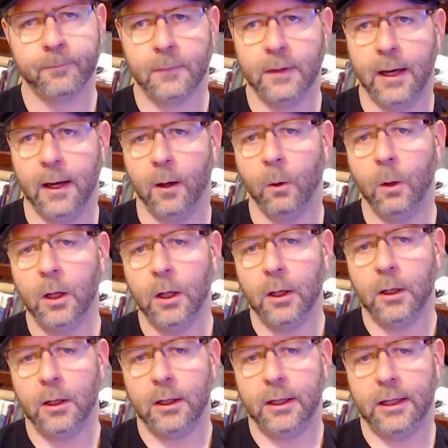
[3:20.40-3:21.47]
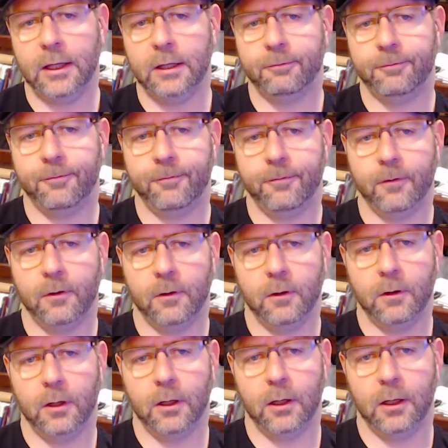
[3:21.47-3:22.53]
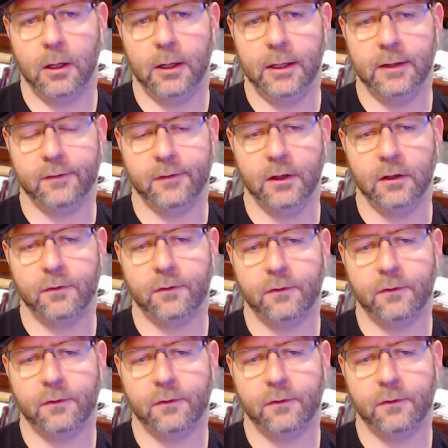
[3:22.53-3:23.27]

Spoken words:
Now, if it's